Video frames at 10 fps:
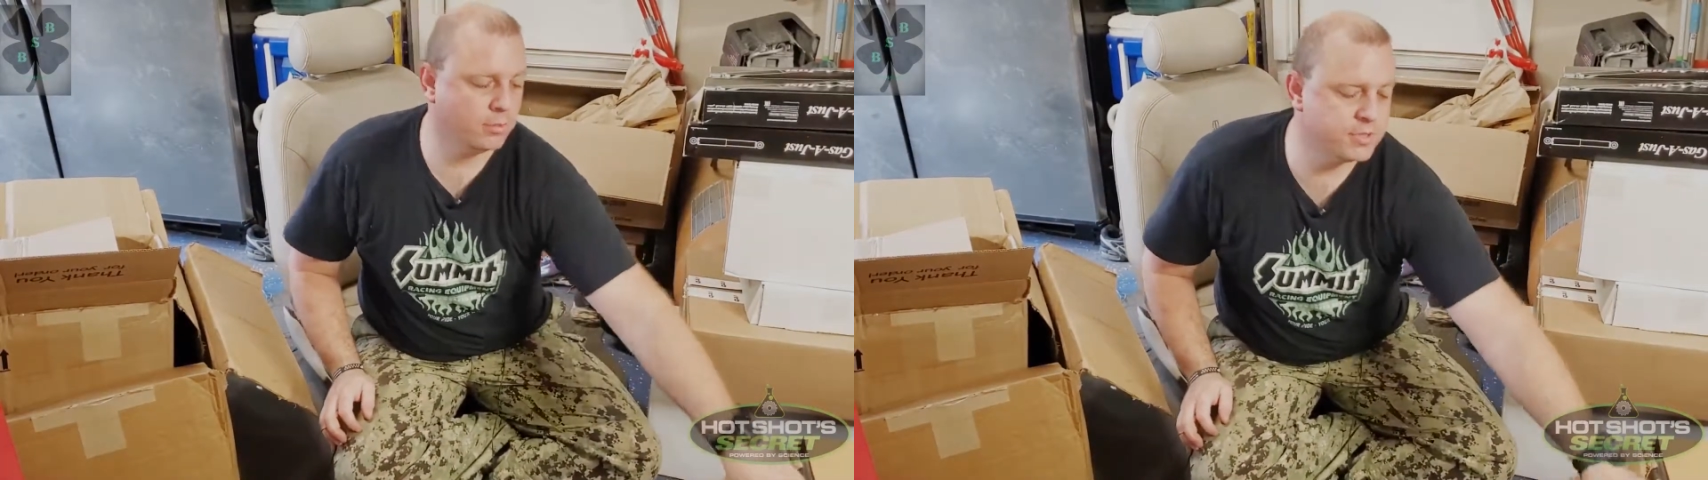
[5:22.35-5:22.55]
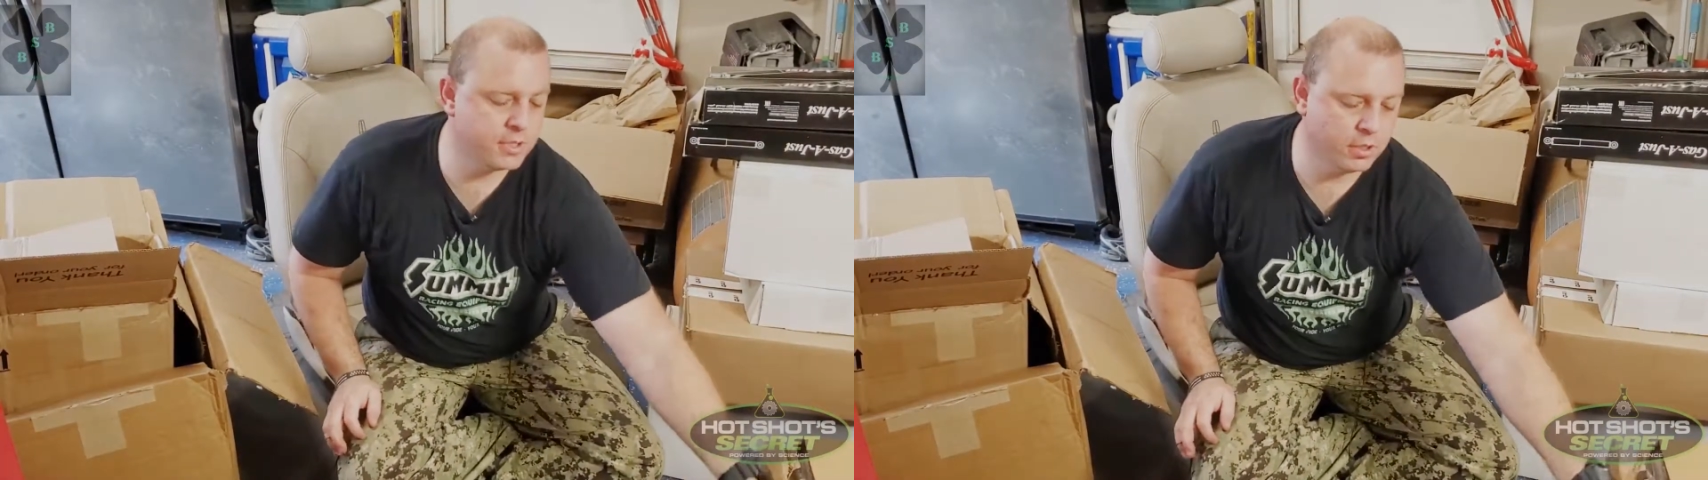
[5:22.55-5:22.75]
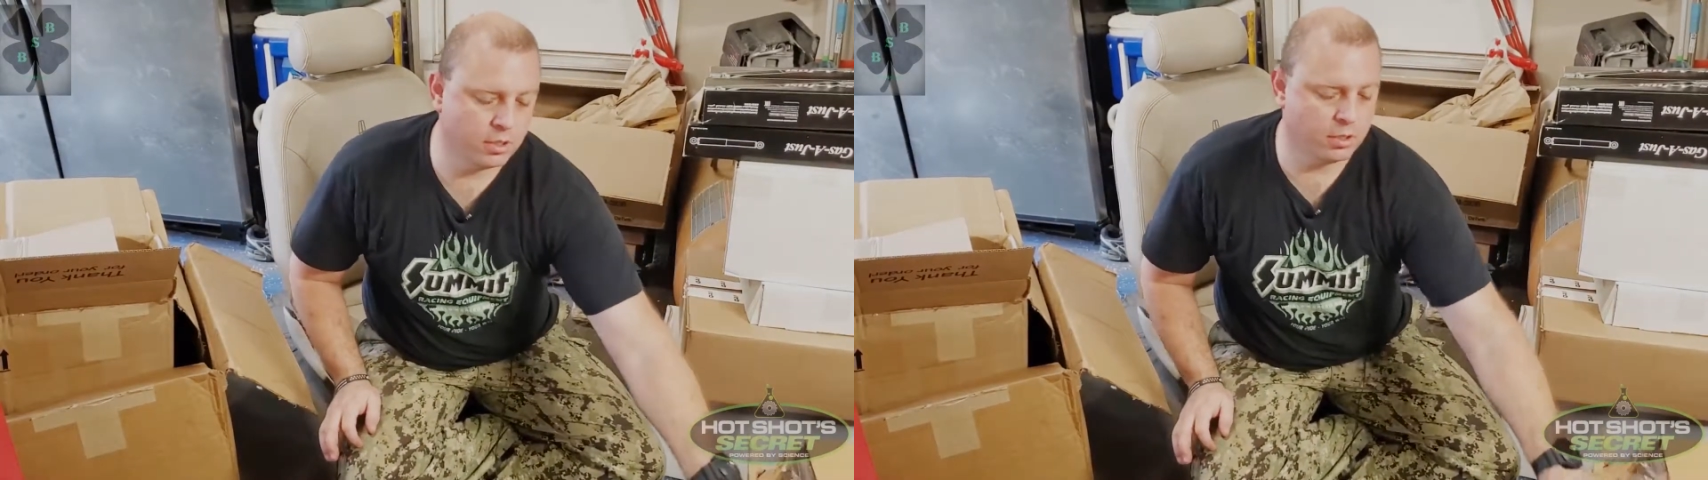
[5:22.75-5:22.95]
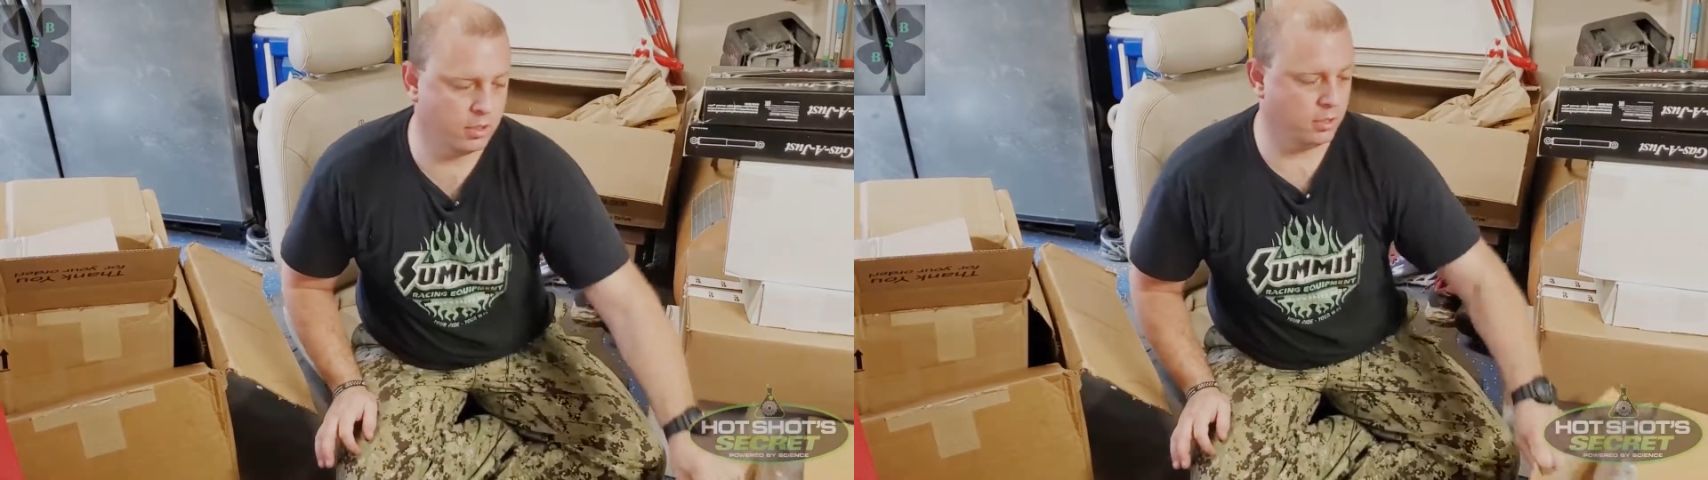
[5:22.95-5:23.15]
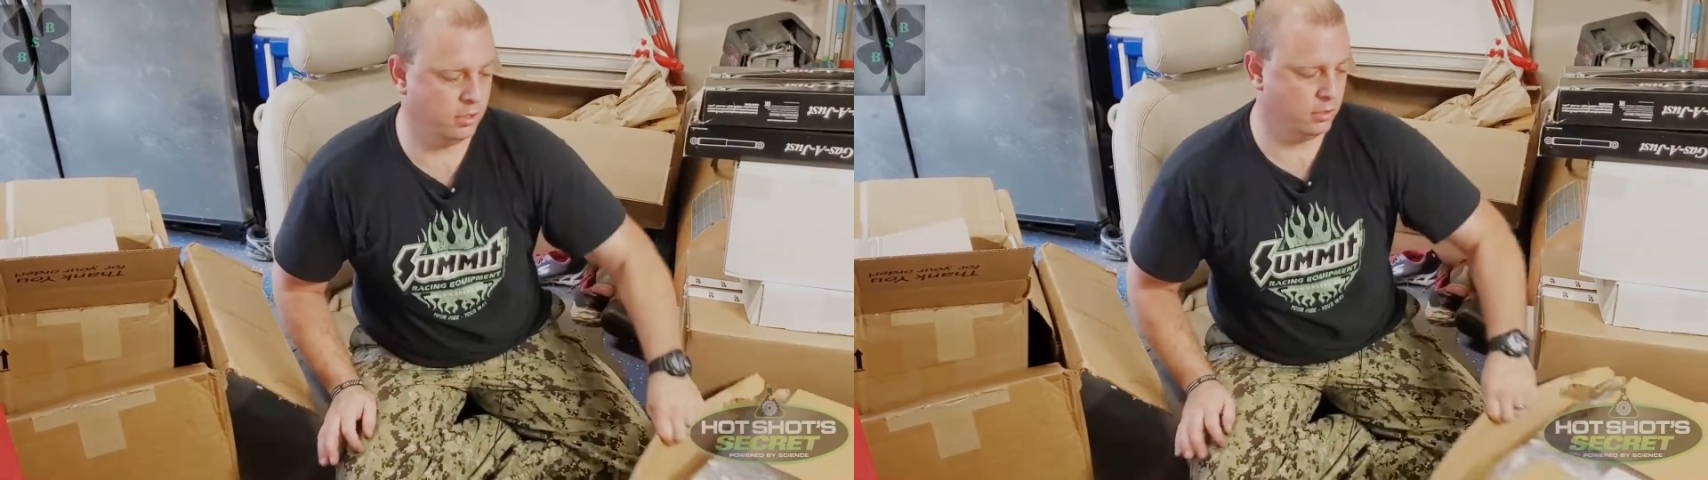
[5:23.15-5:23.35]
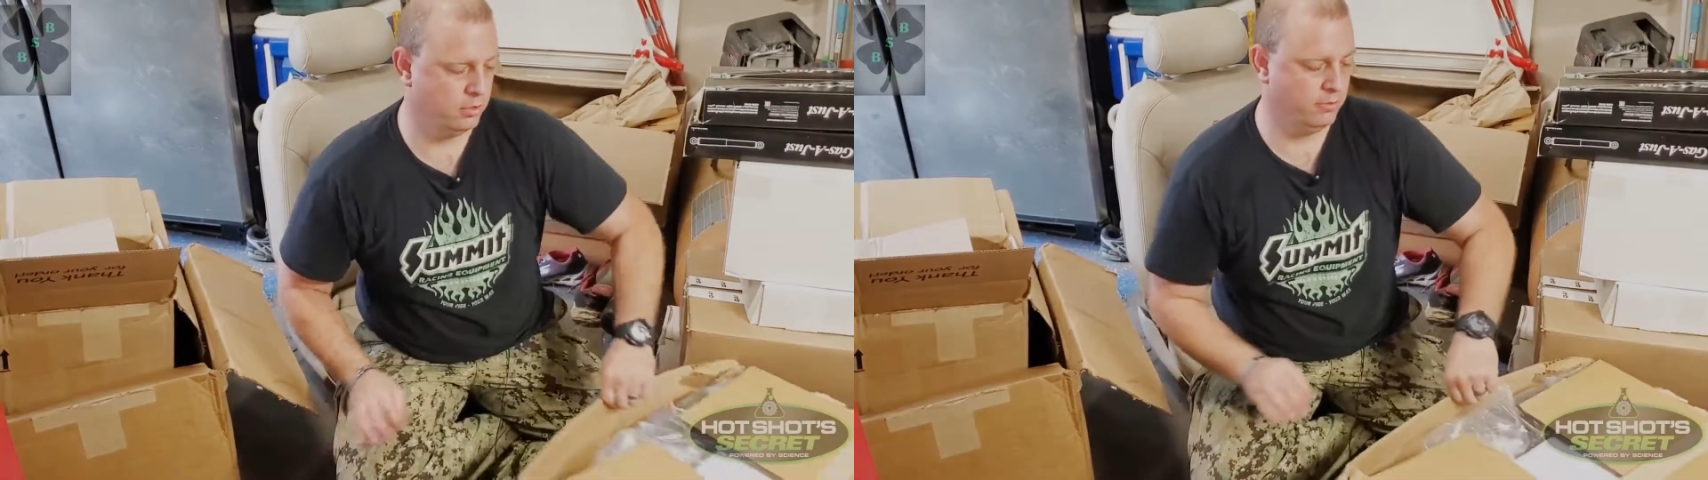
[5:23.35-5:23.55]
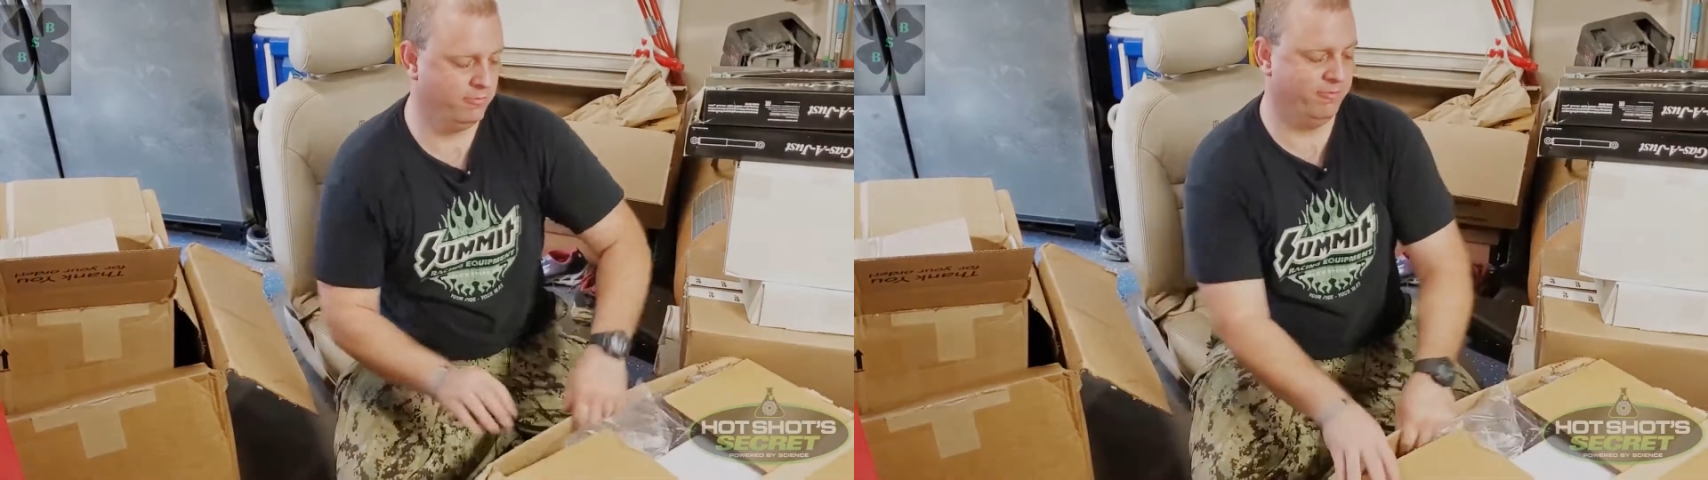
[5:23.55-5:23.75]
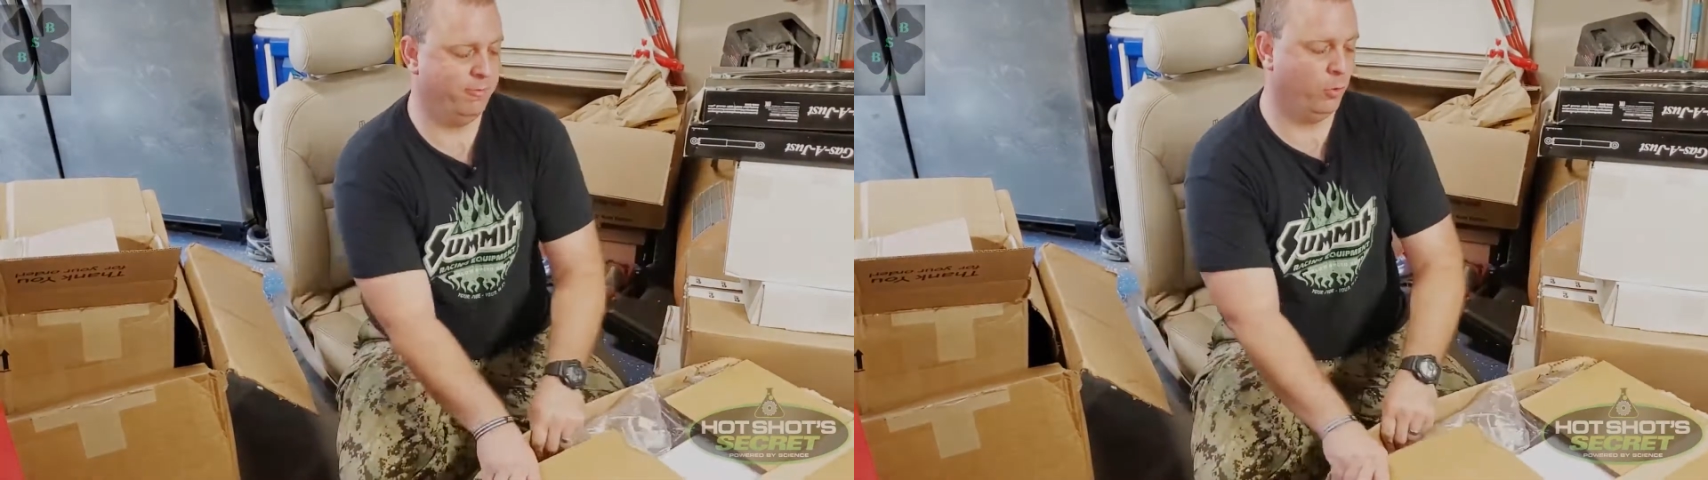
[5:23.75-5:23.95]
I'm sitting on
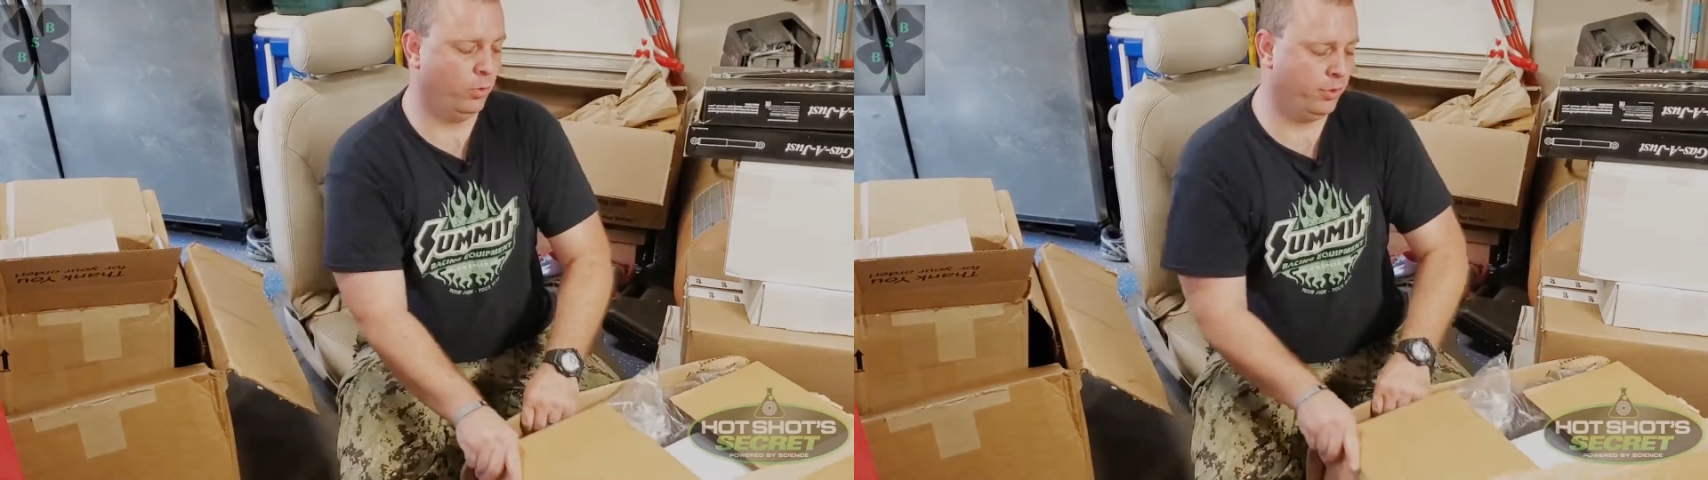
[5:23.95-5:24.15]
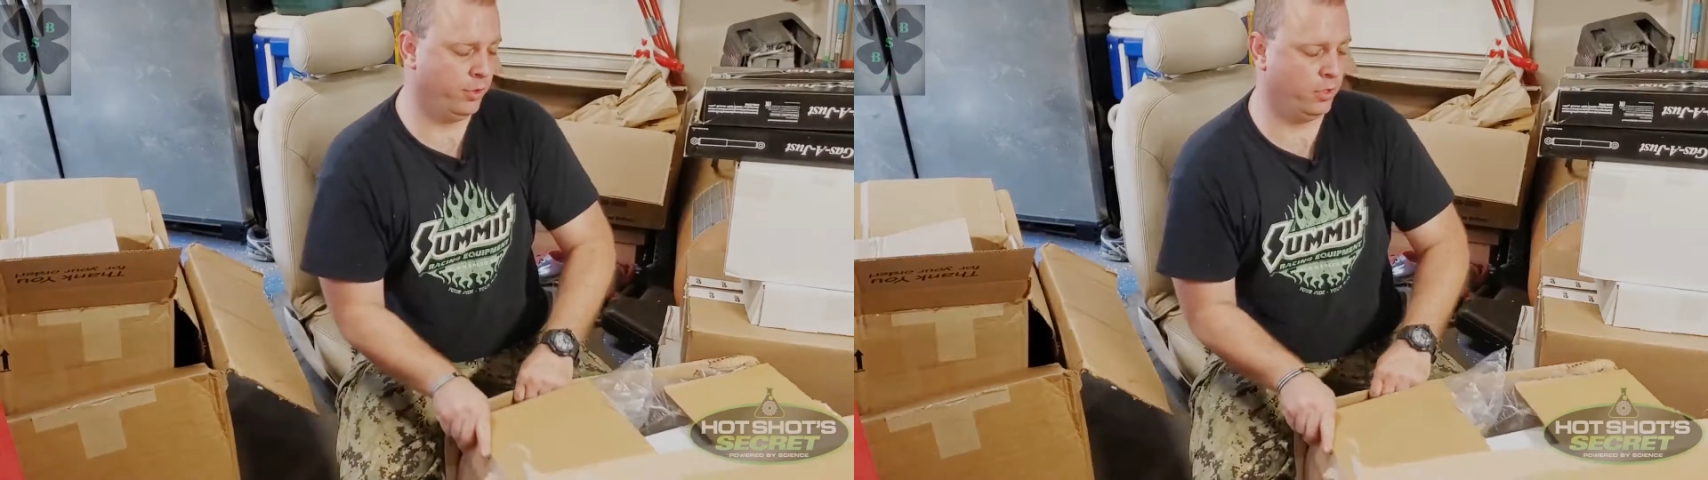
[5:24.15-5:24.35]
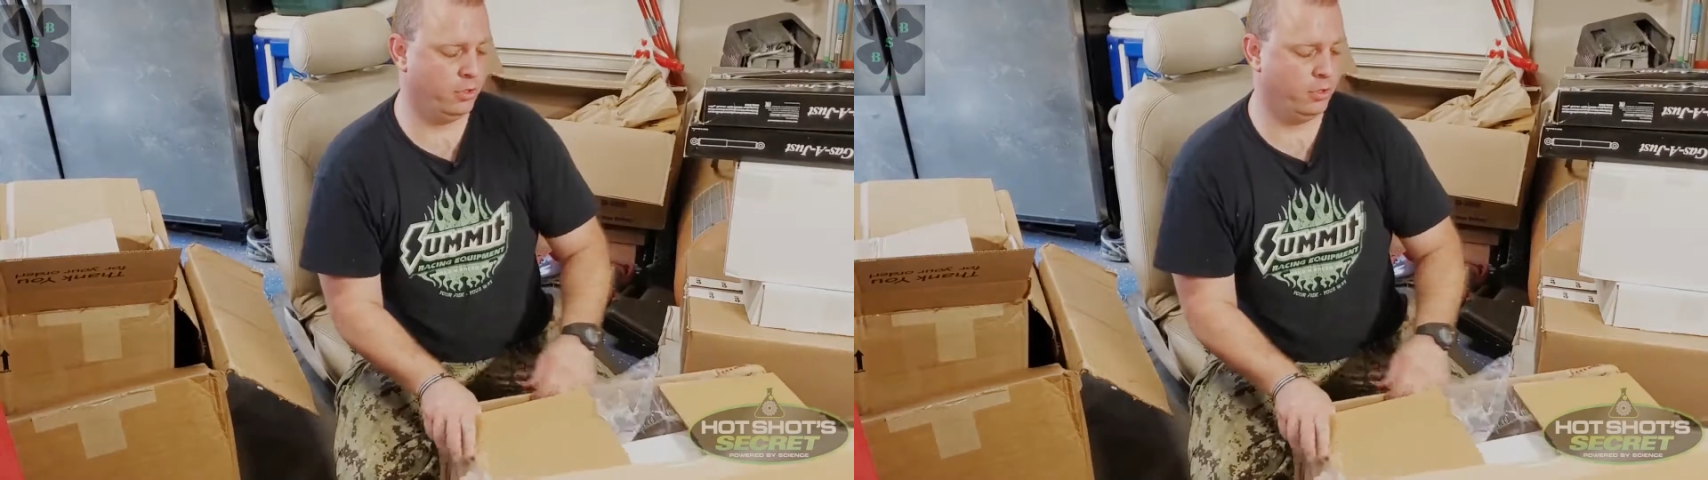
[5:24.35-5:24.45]
Ford,